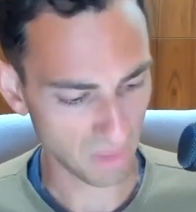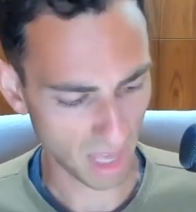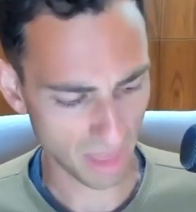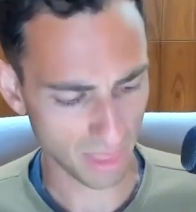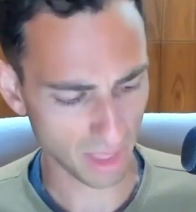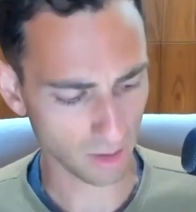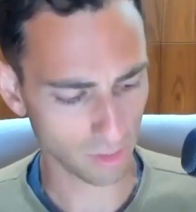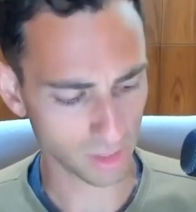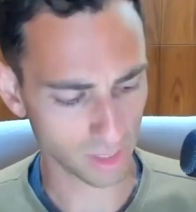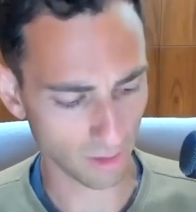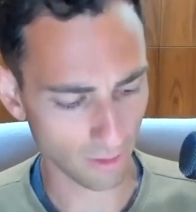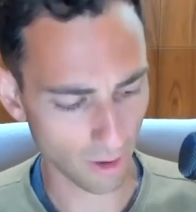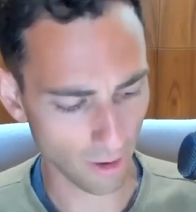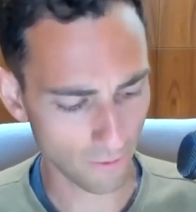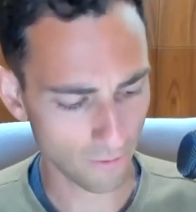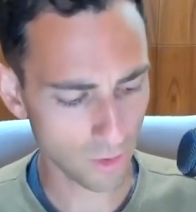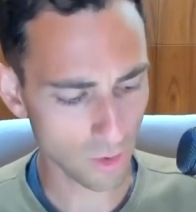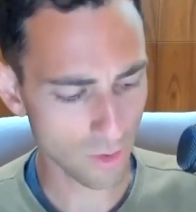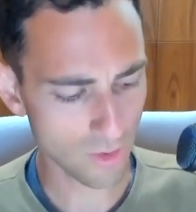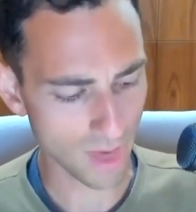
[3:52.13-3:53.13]
I think it was
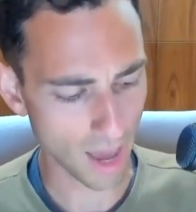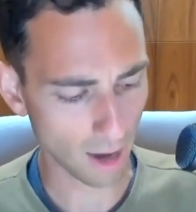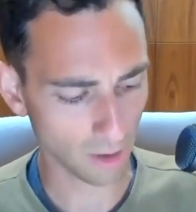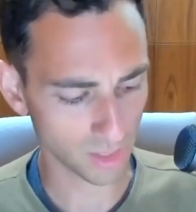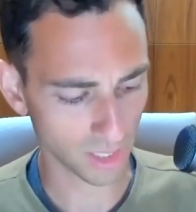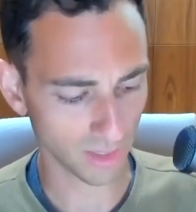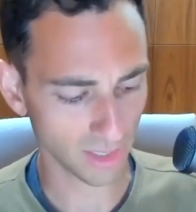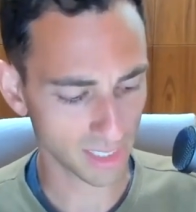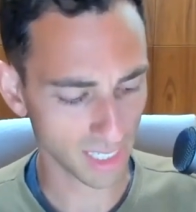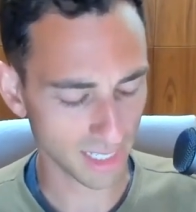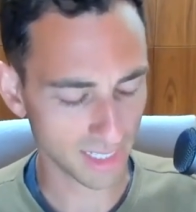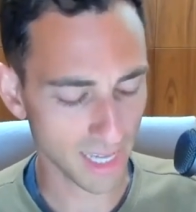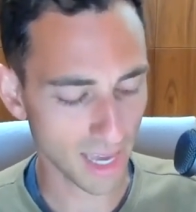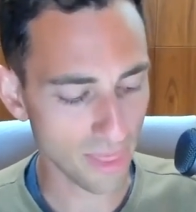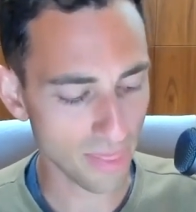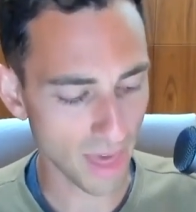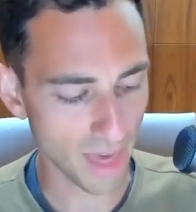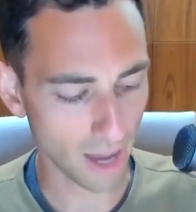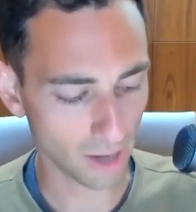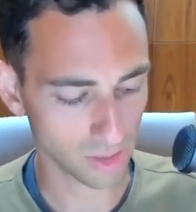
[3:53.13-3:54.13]
a few thousand, let's say
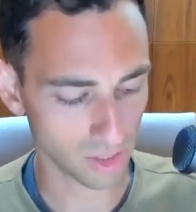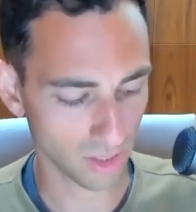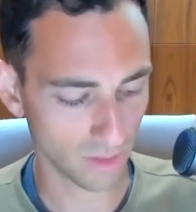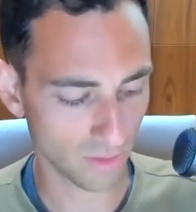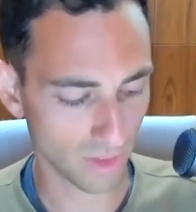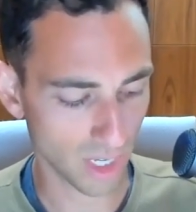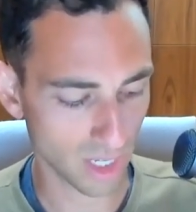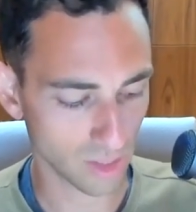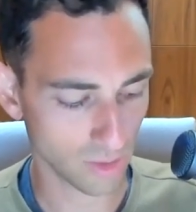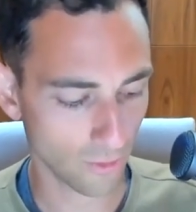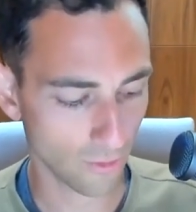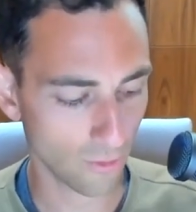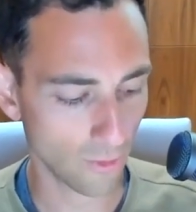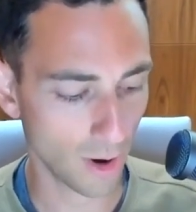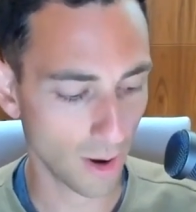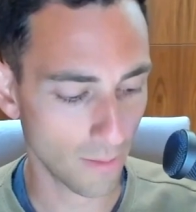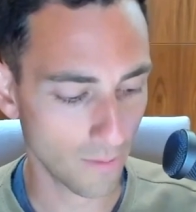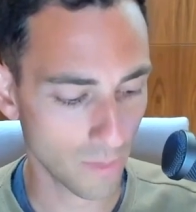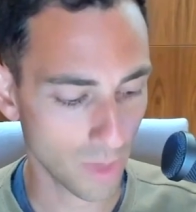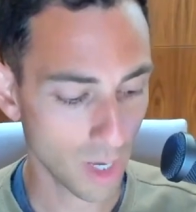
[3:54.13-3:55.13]
10,000 of these
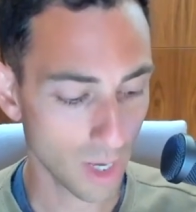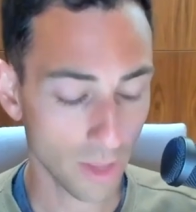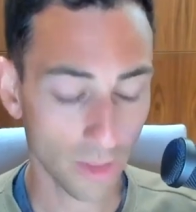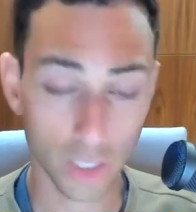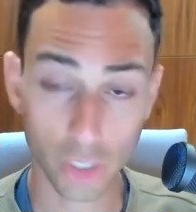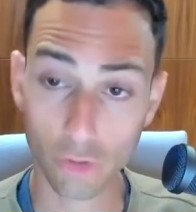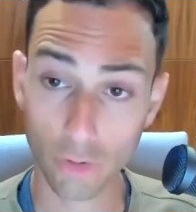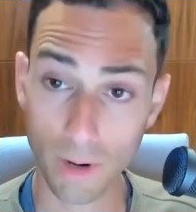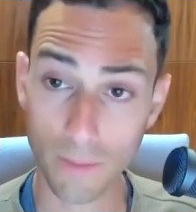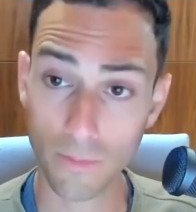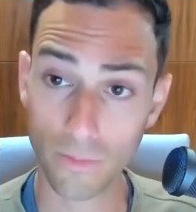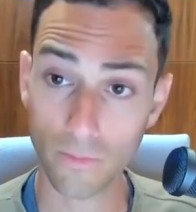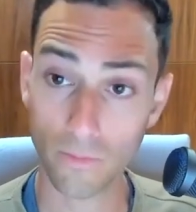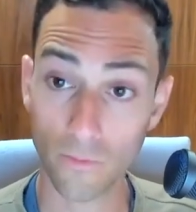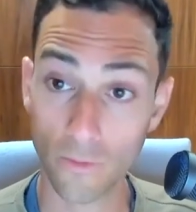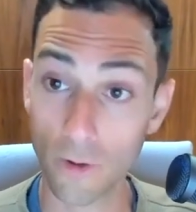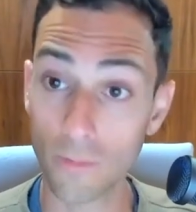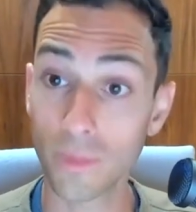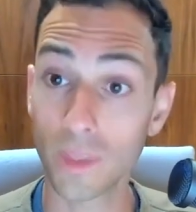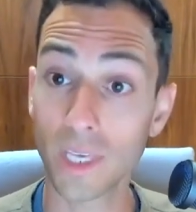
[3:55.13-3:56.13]
from
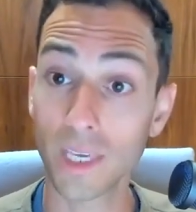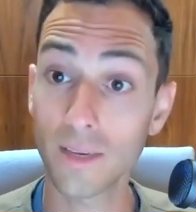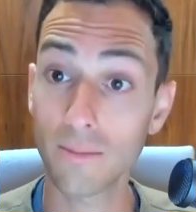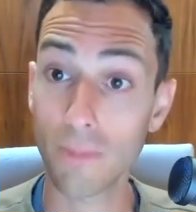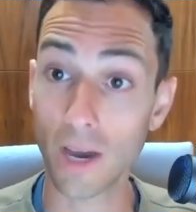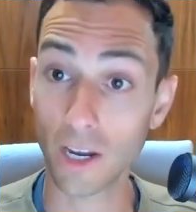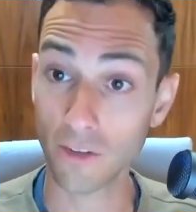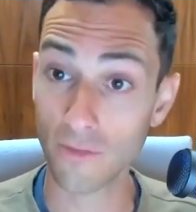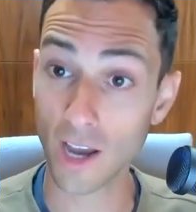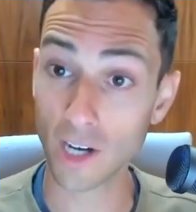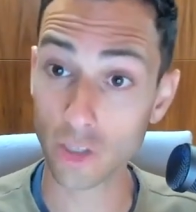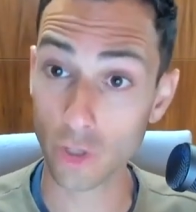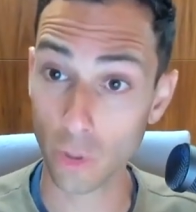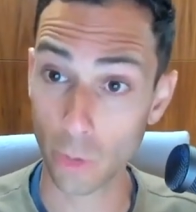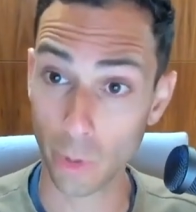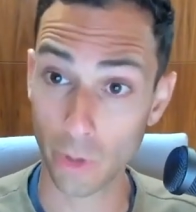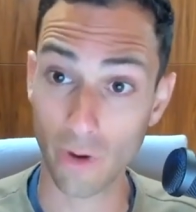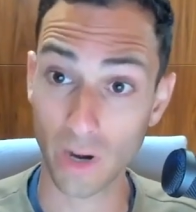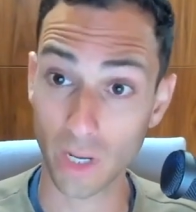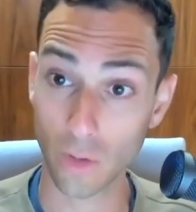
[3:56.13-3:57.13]
the manufacturer
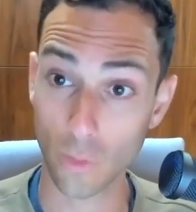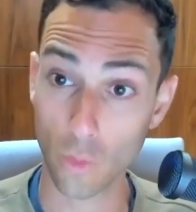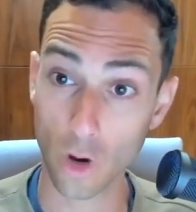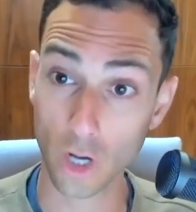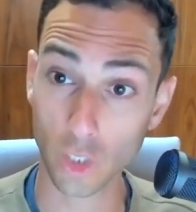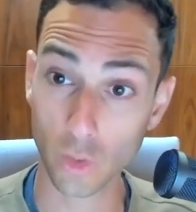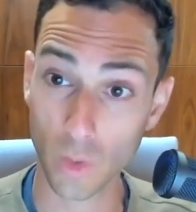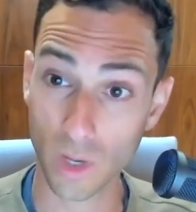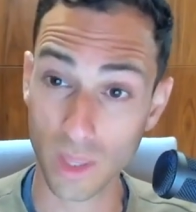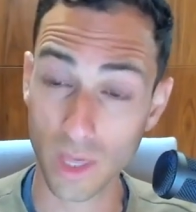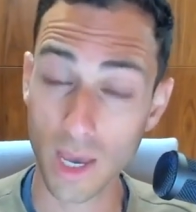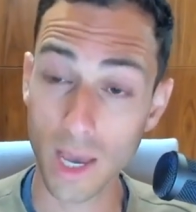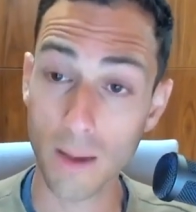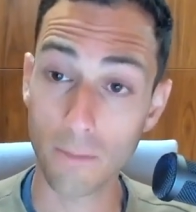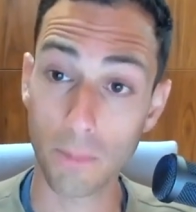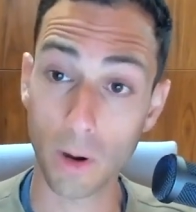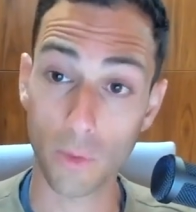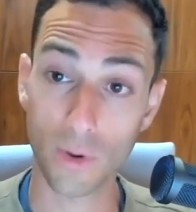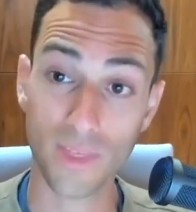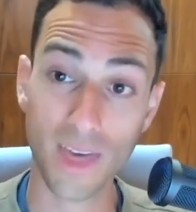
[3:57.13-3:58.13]
that we already worked with,
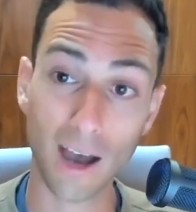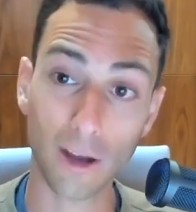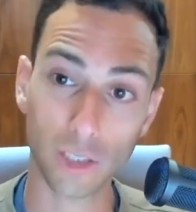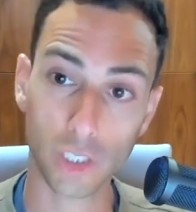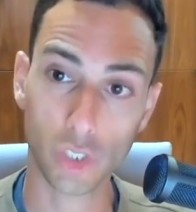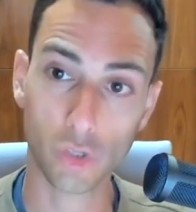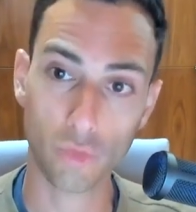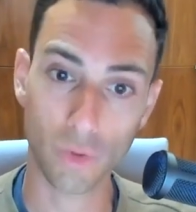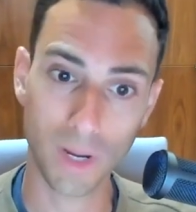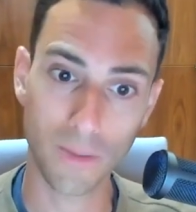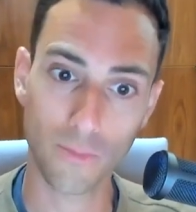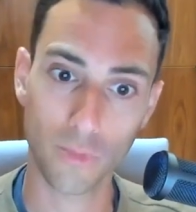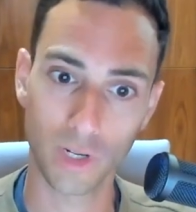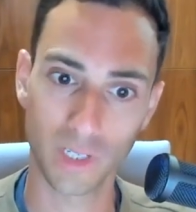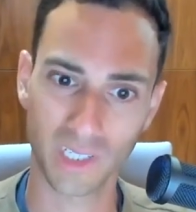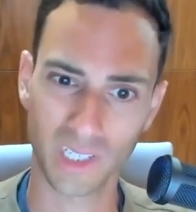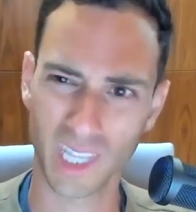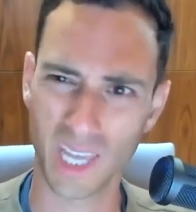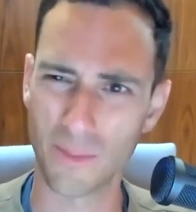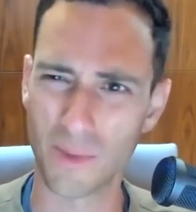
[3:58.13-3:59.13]
but without screen
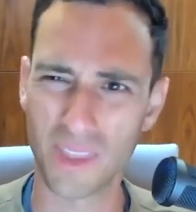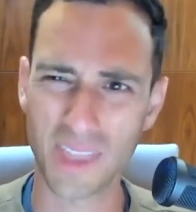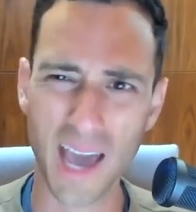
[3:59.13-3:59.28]
printing them.